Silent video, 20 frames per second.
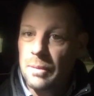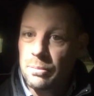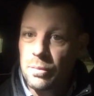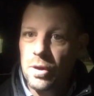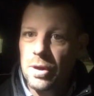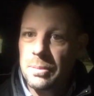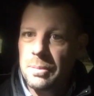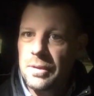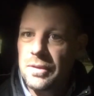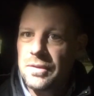
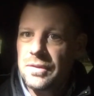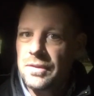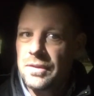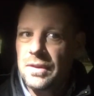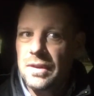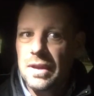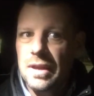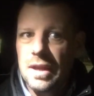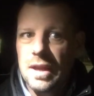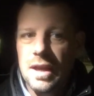
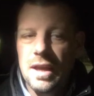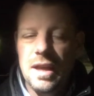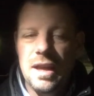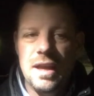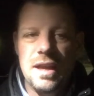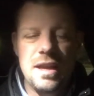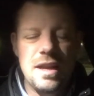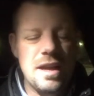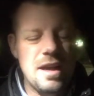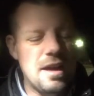purpose.
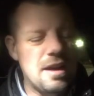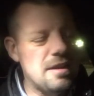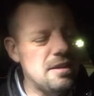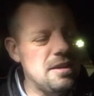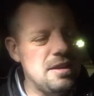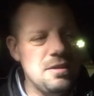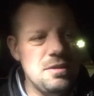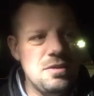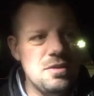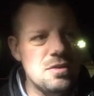
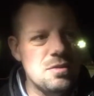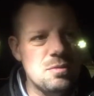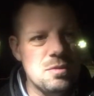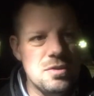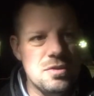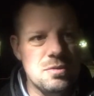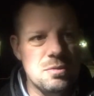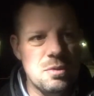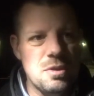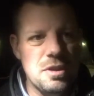It just
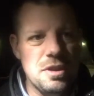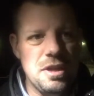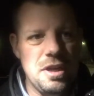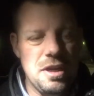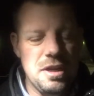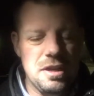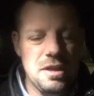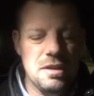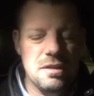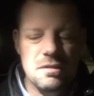was
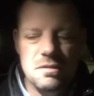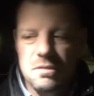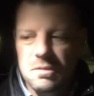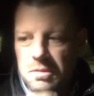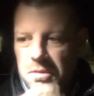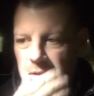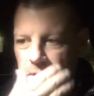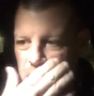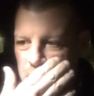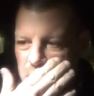really,
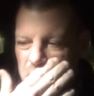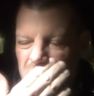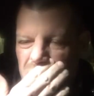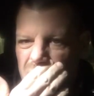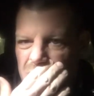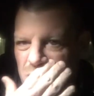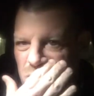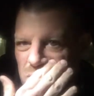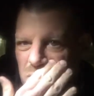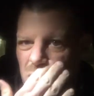really good.
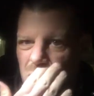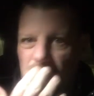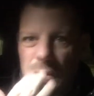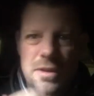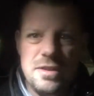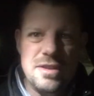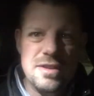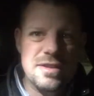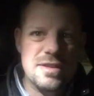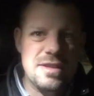I don't know
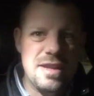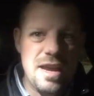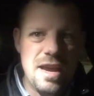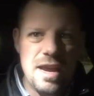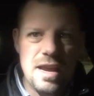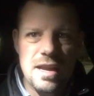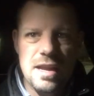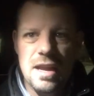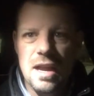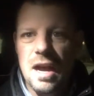what to
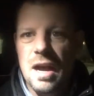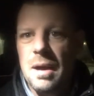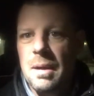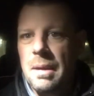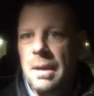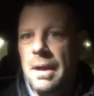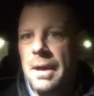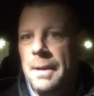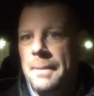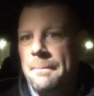say
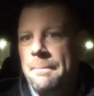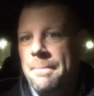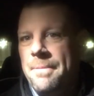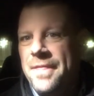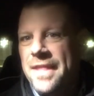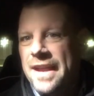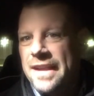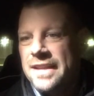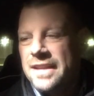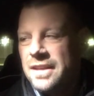
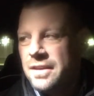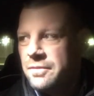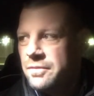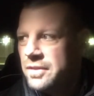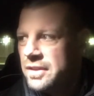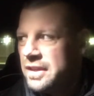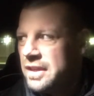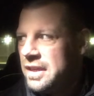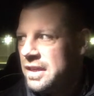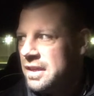
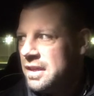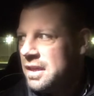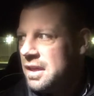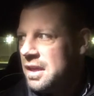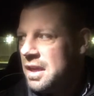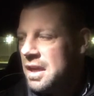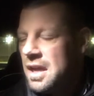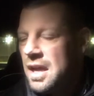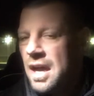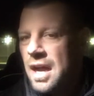negatively
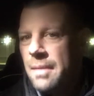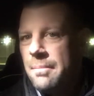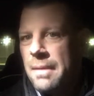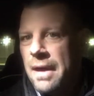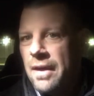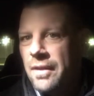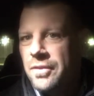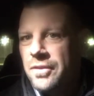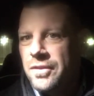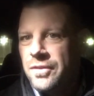
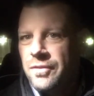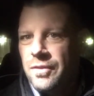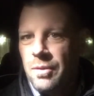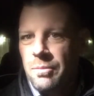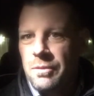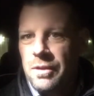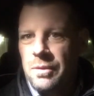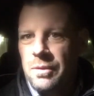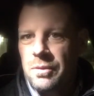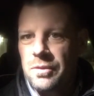about this
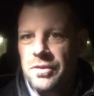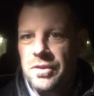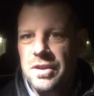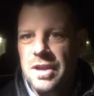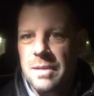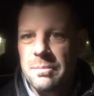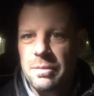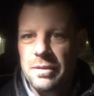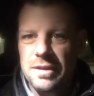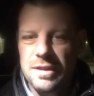film. There was a
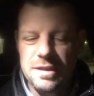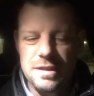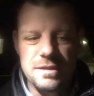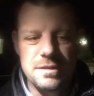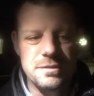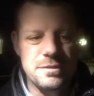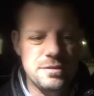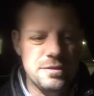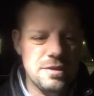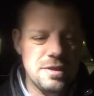couple
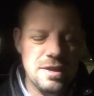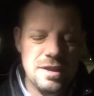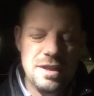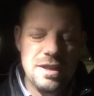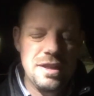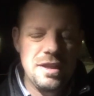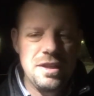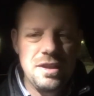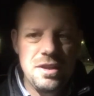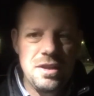of
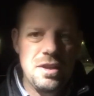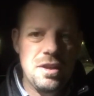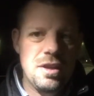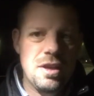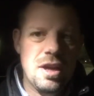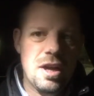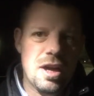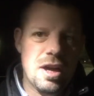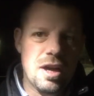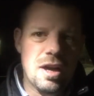
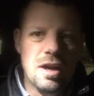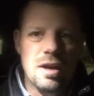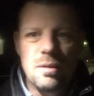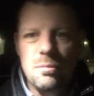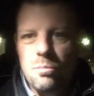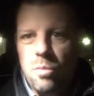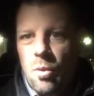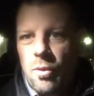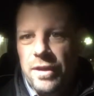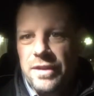
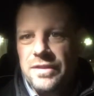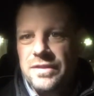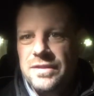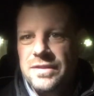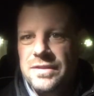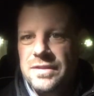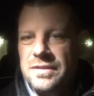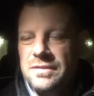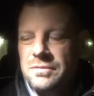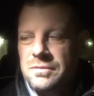
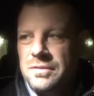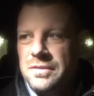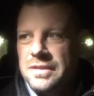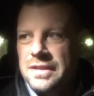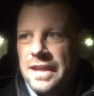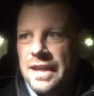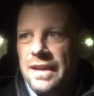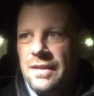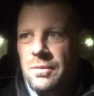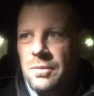points
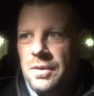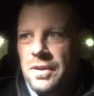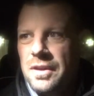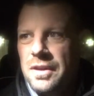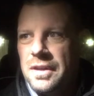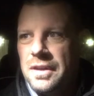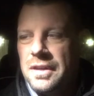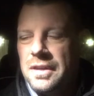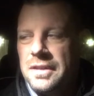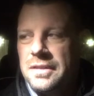that
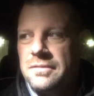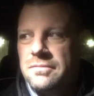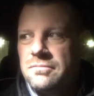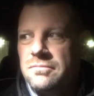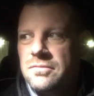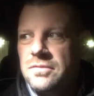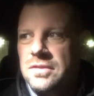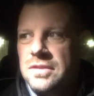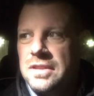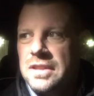were
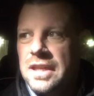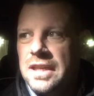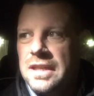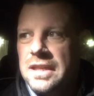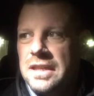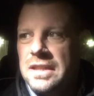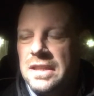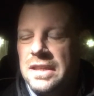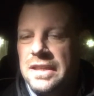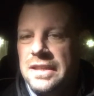
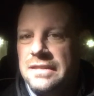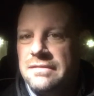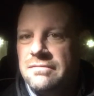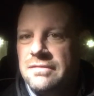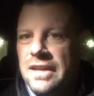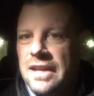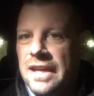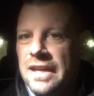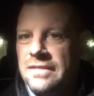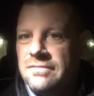kind of like
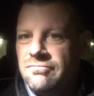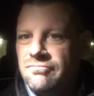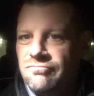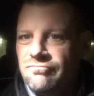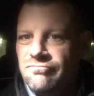not